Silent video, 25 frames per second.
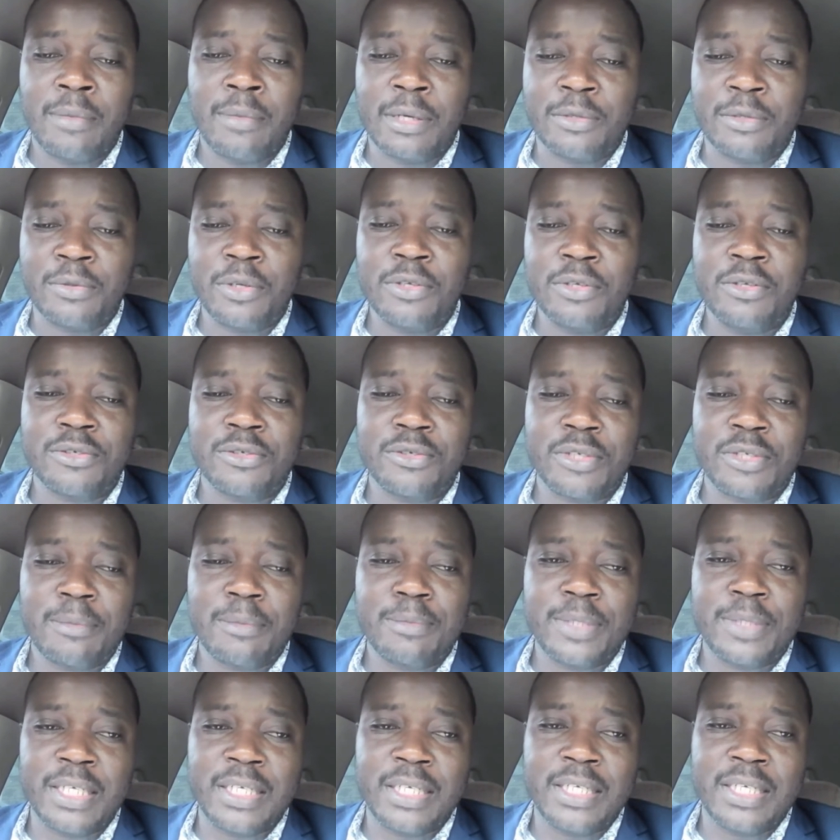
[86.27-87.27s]
But when you're
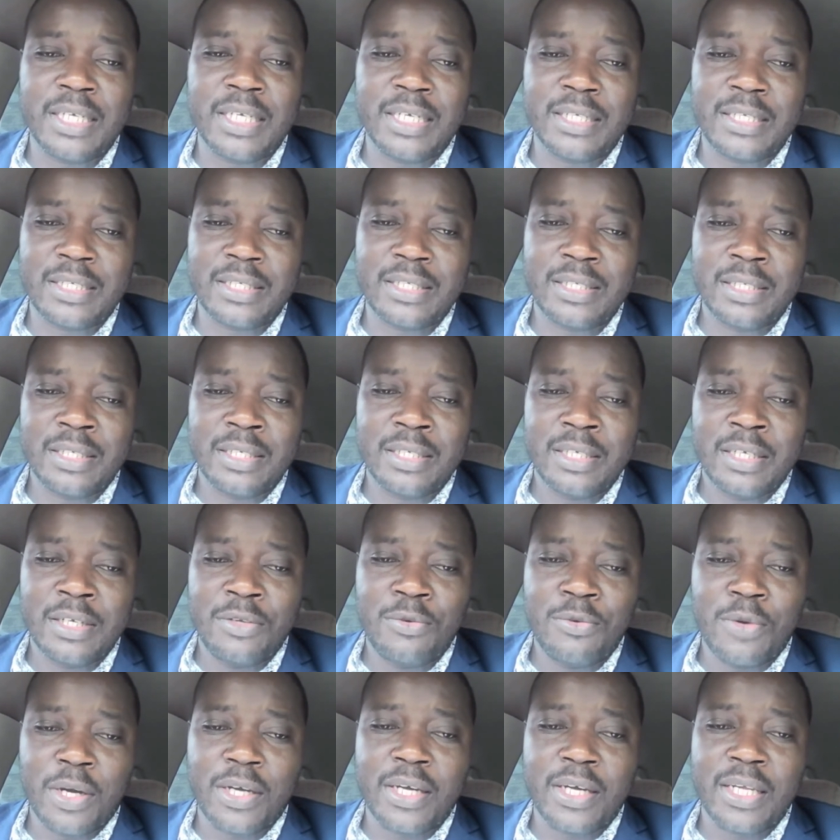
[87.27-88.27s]
trapped in debt,
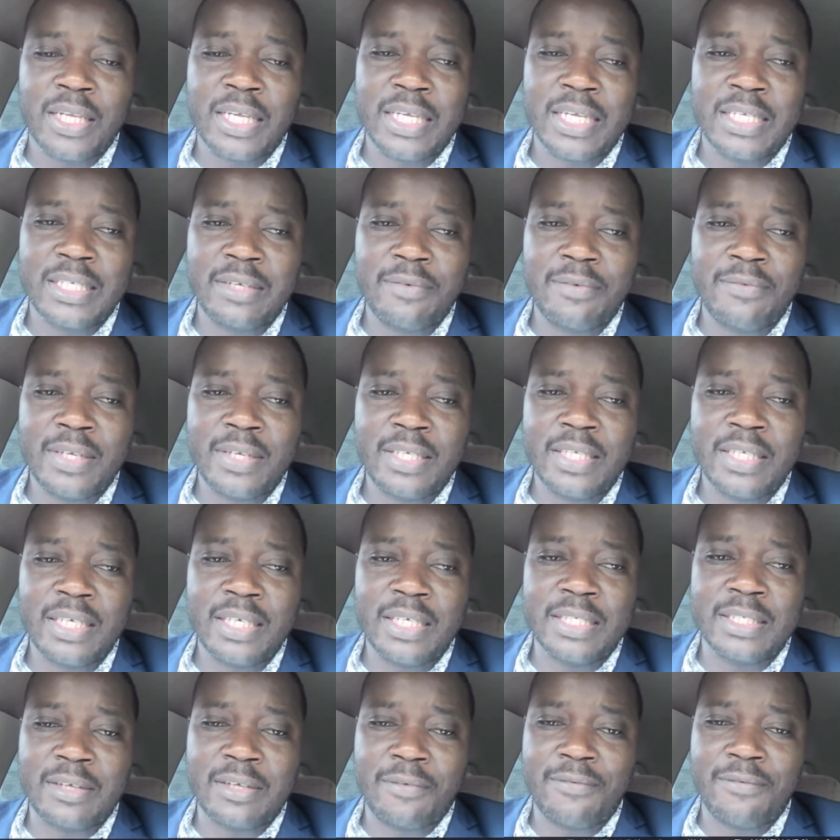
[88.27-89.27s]
your
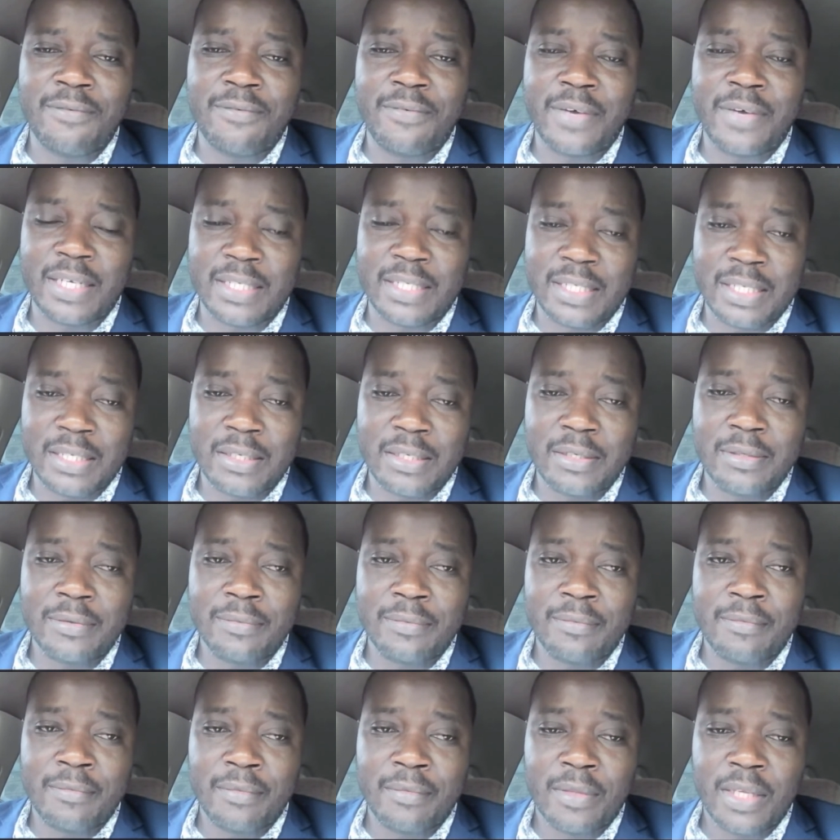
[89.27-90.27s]
creativity is affected
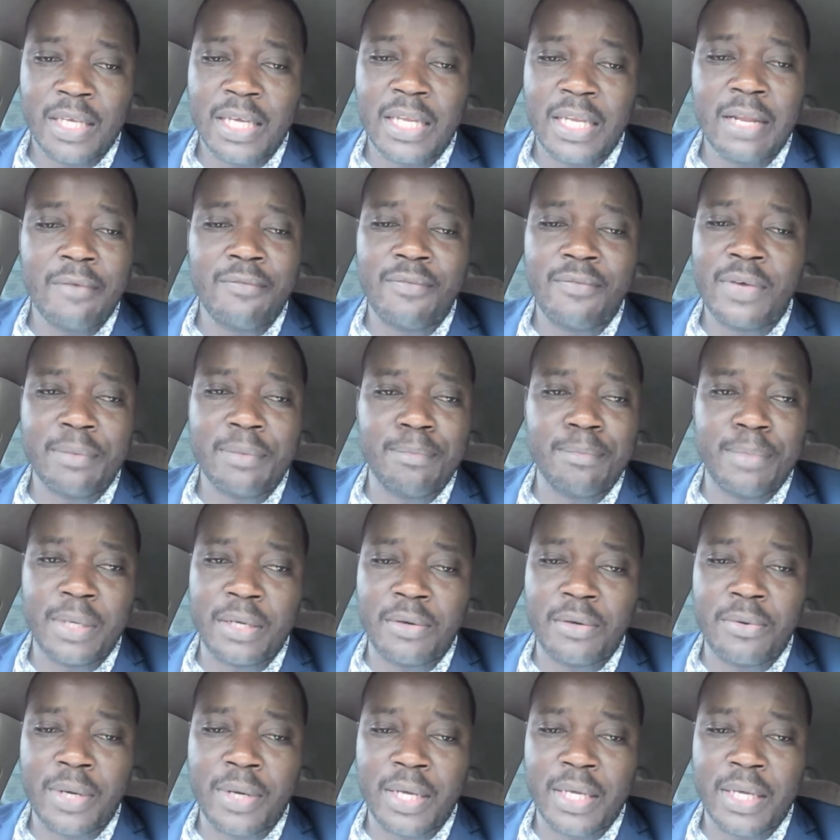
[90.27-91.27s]
in a very
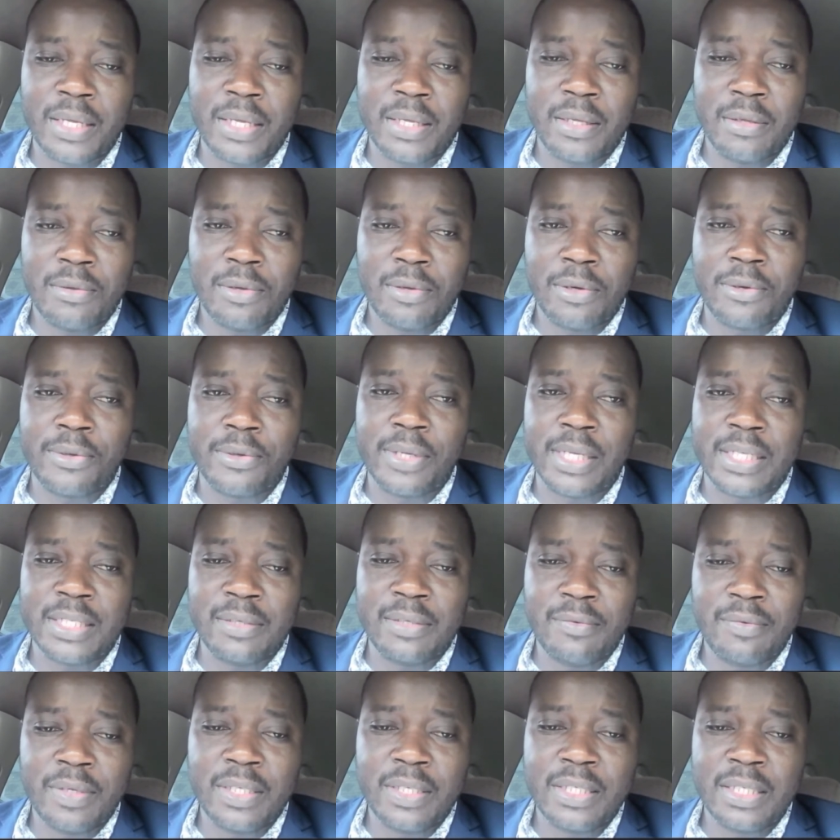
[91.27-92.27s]
big way. Your
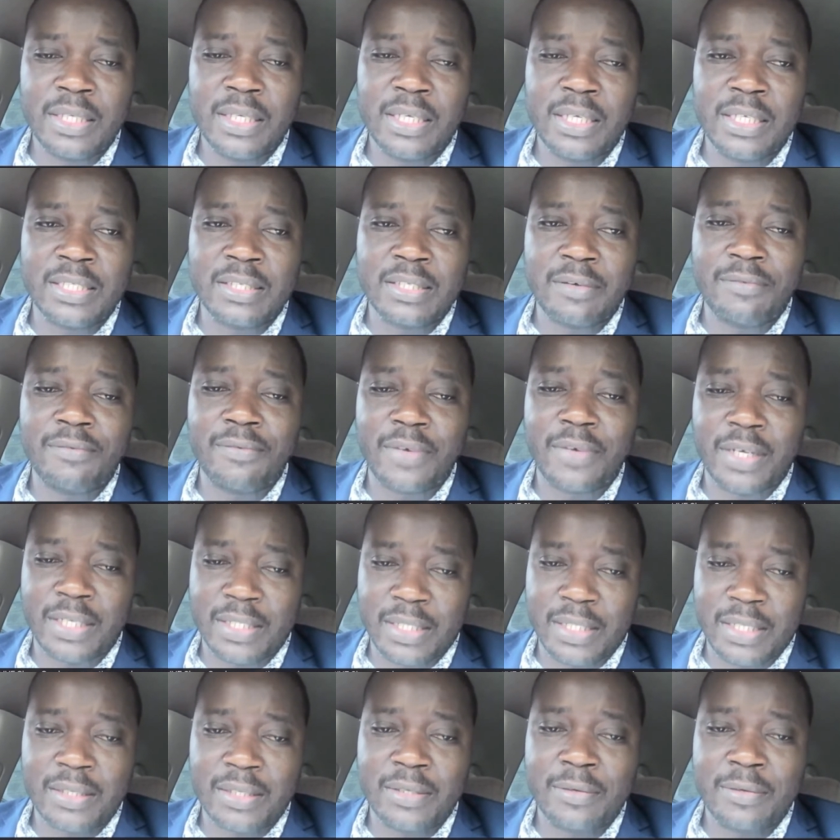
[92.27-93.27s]
creativity is
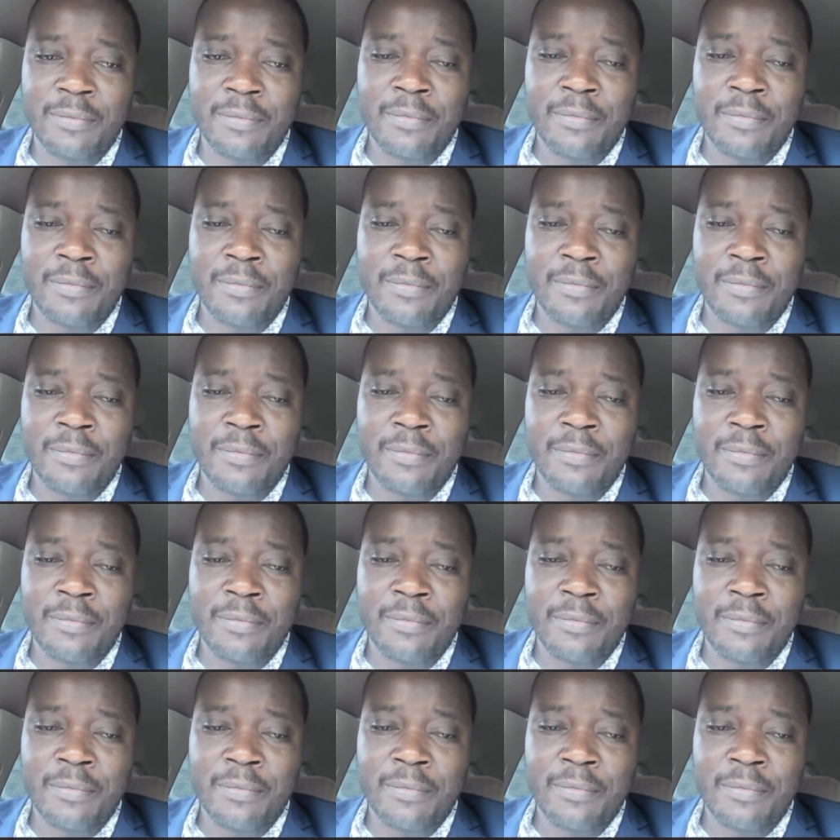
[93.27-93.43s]
affected.